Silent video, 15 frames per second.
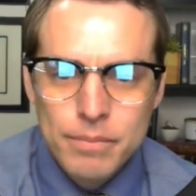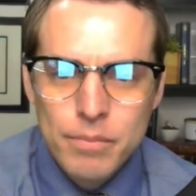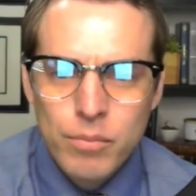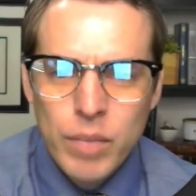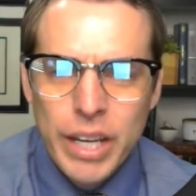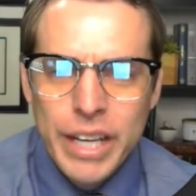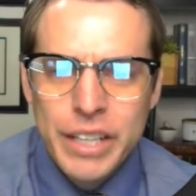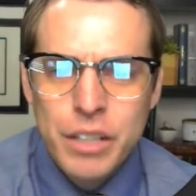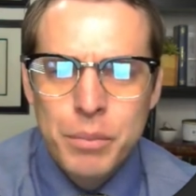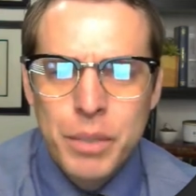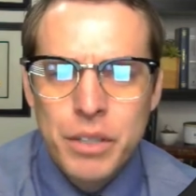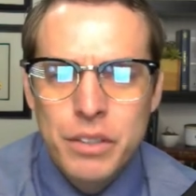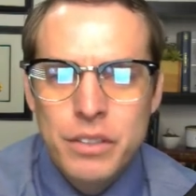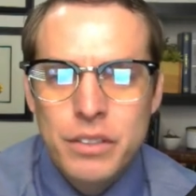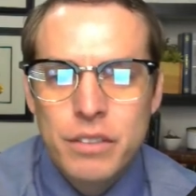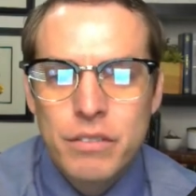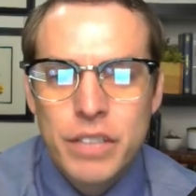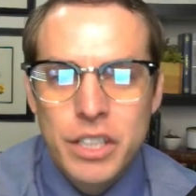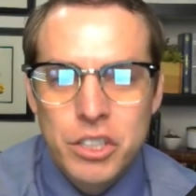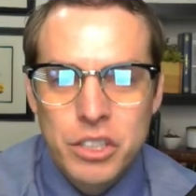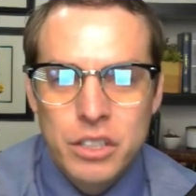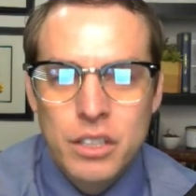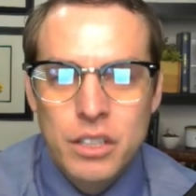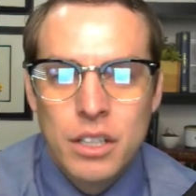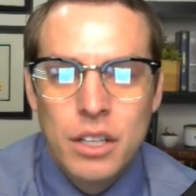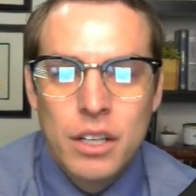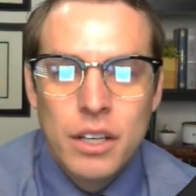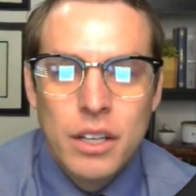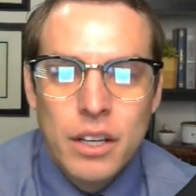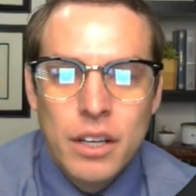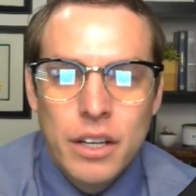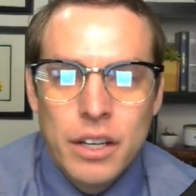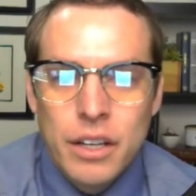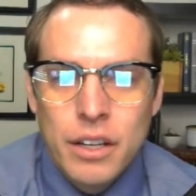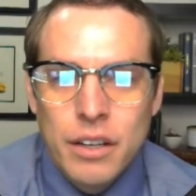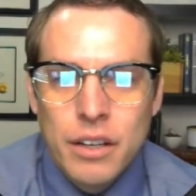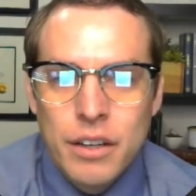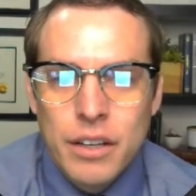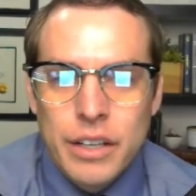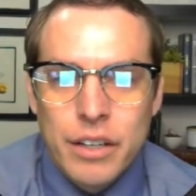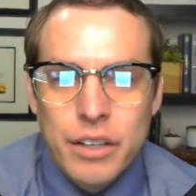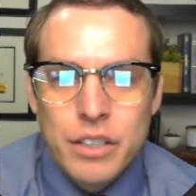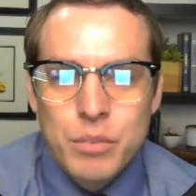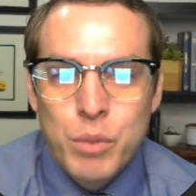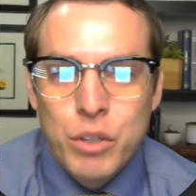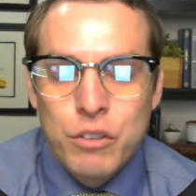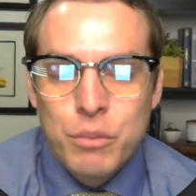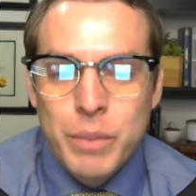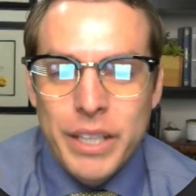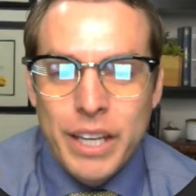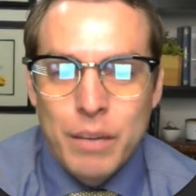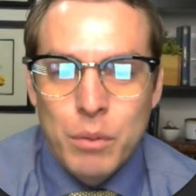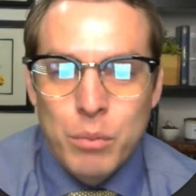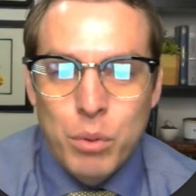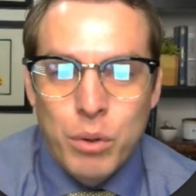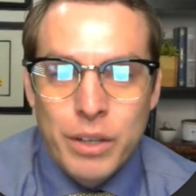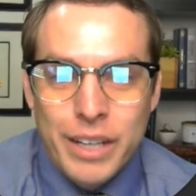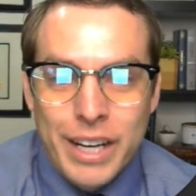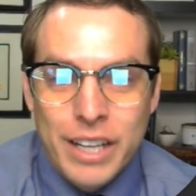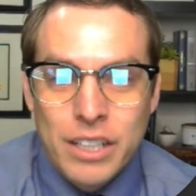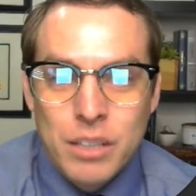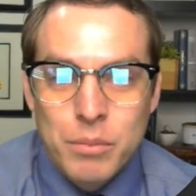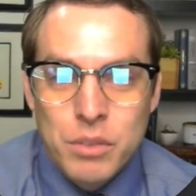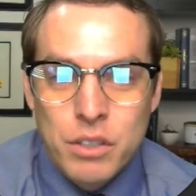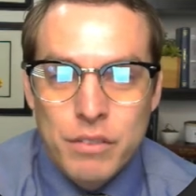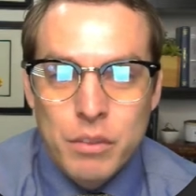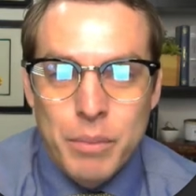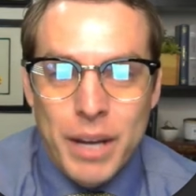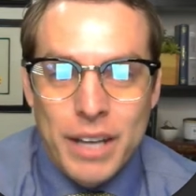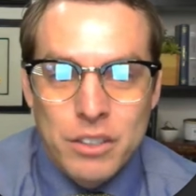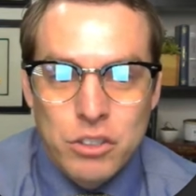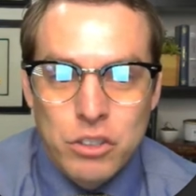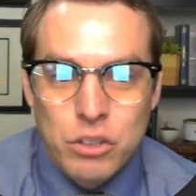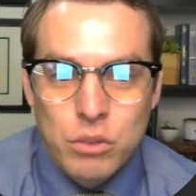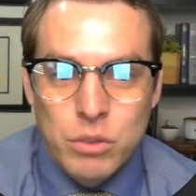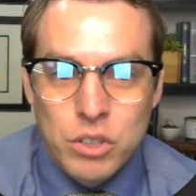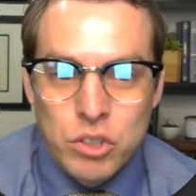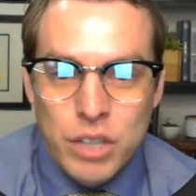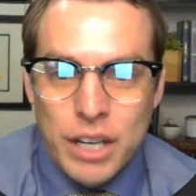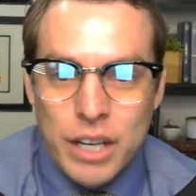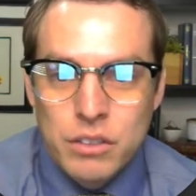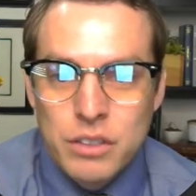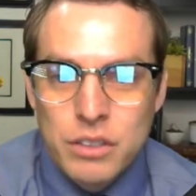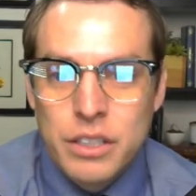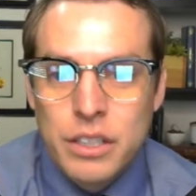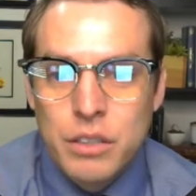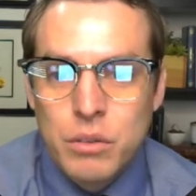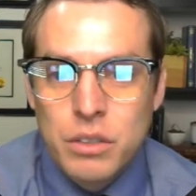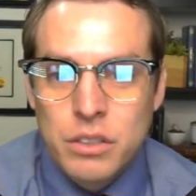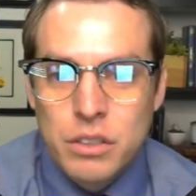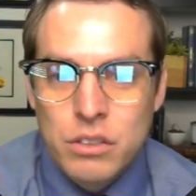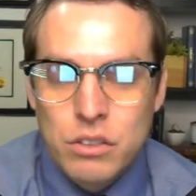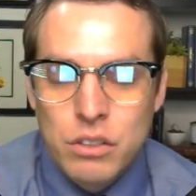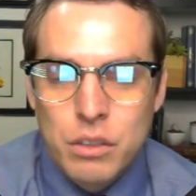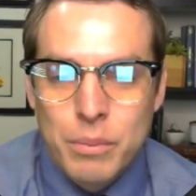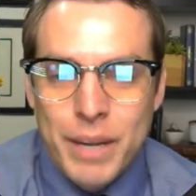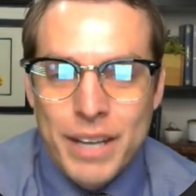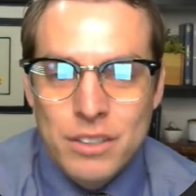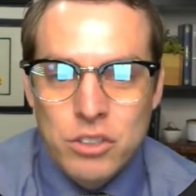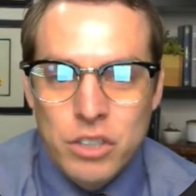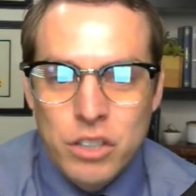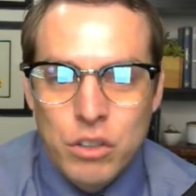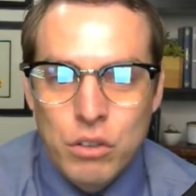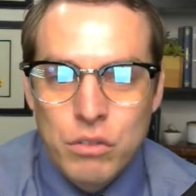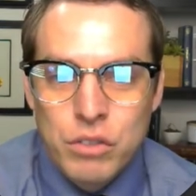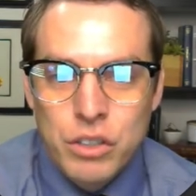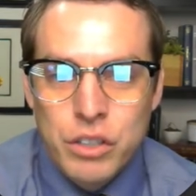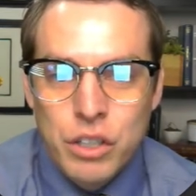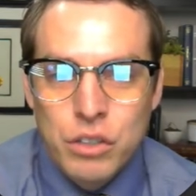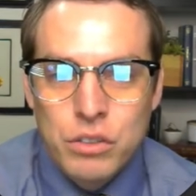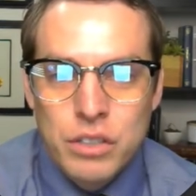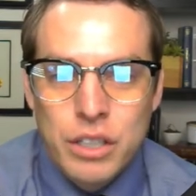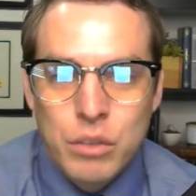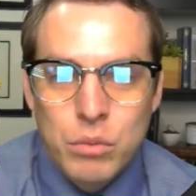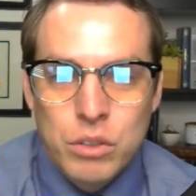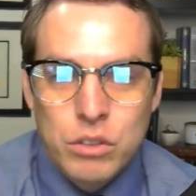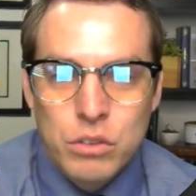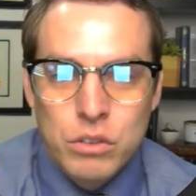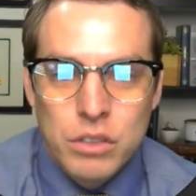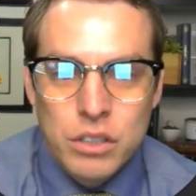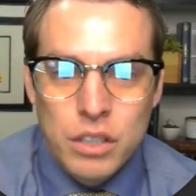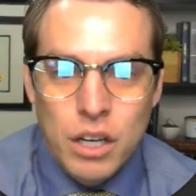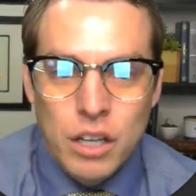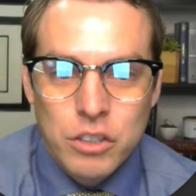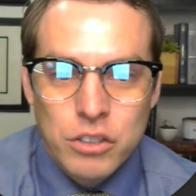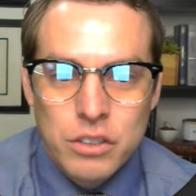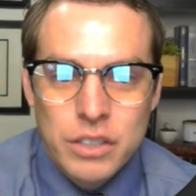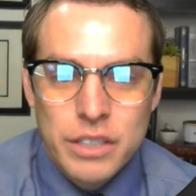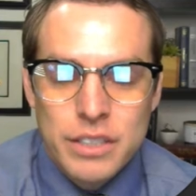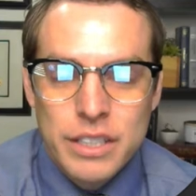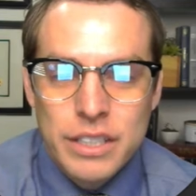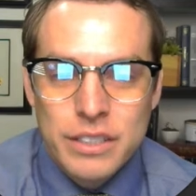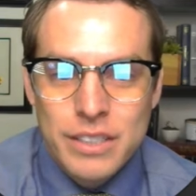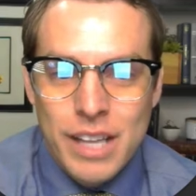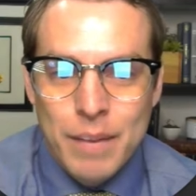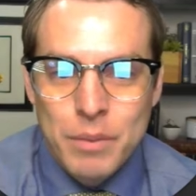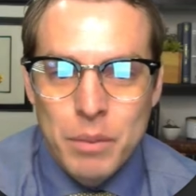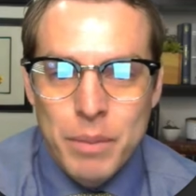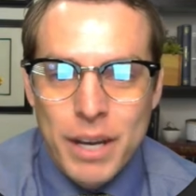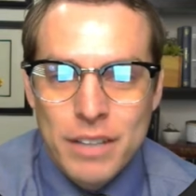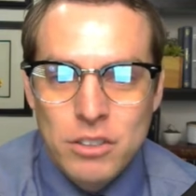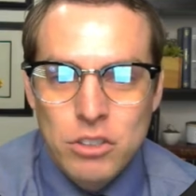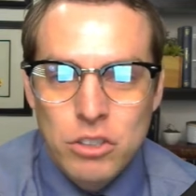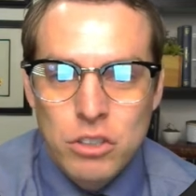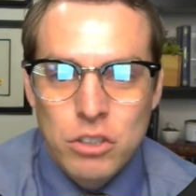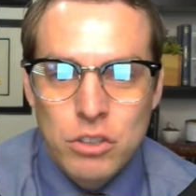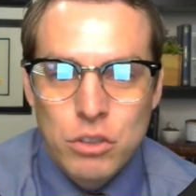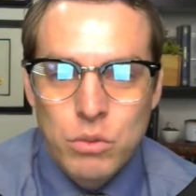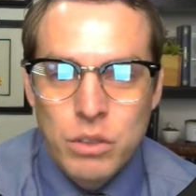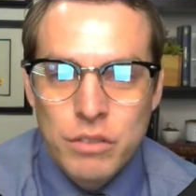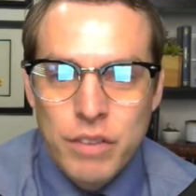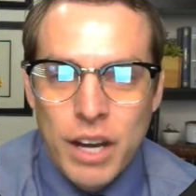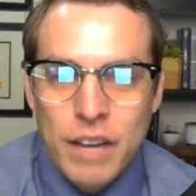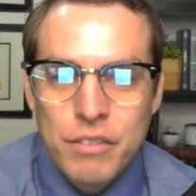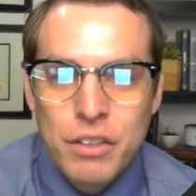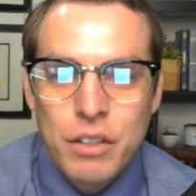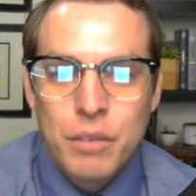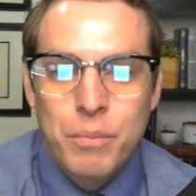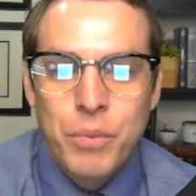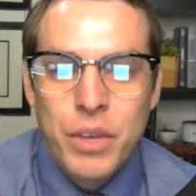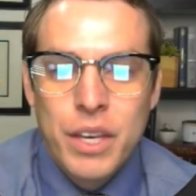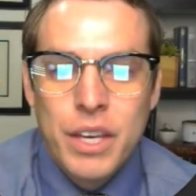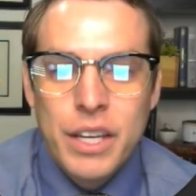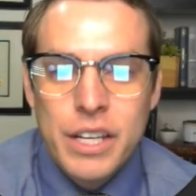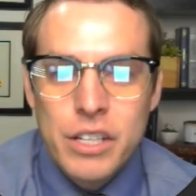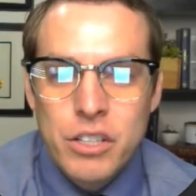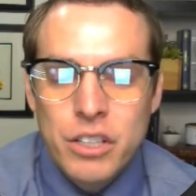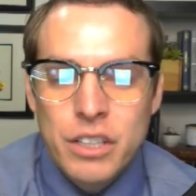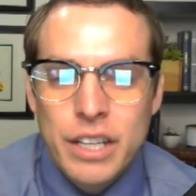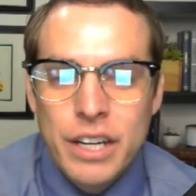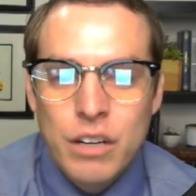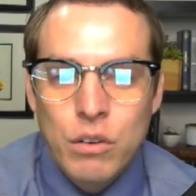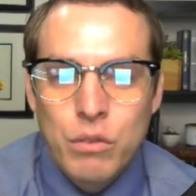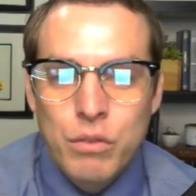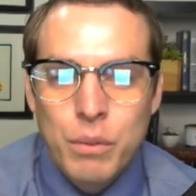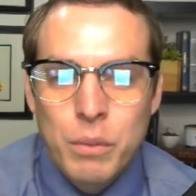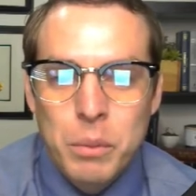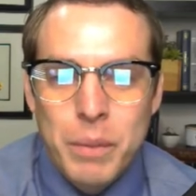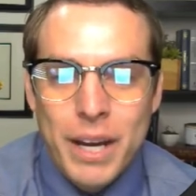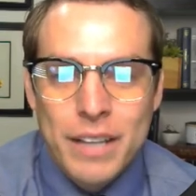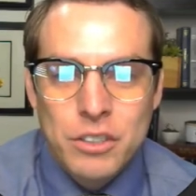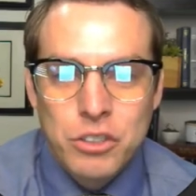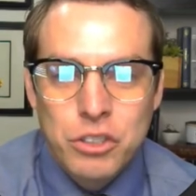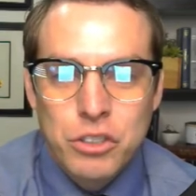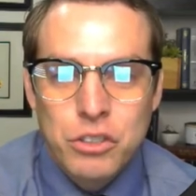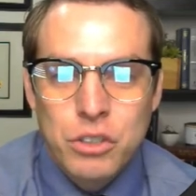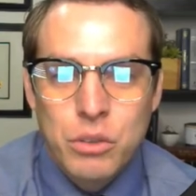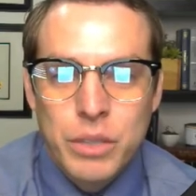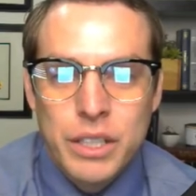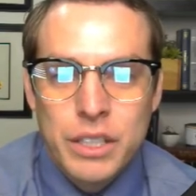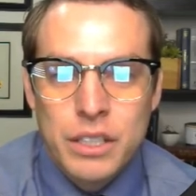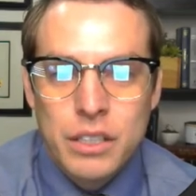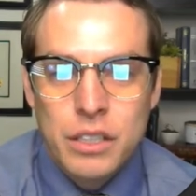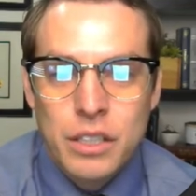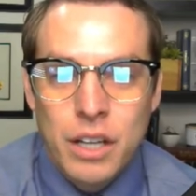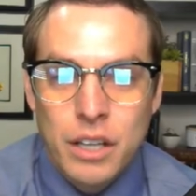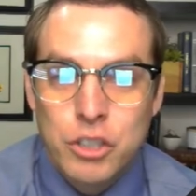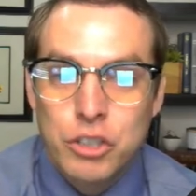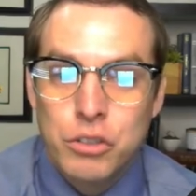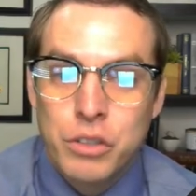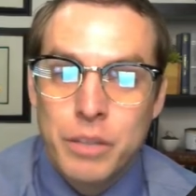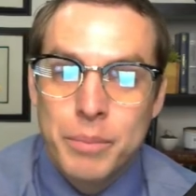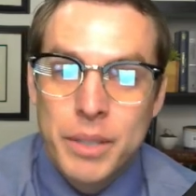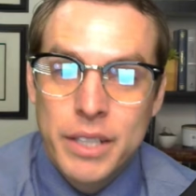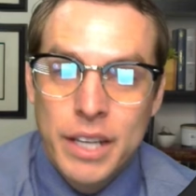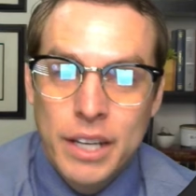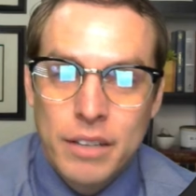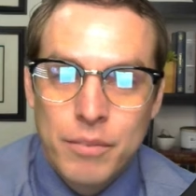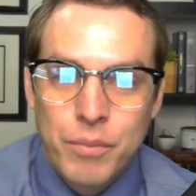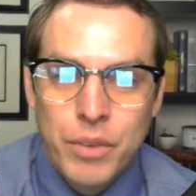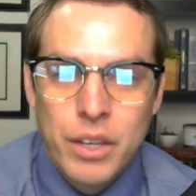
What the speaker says: Andy appealed his conviction. Here his motives became important. Andy observed the passenger was drowsy. He was concerned the passenger had overdosed and was losing consciousness. He slapped the passenger to revive him. He took the heroin from the passenger so he could not shoot up again.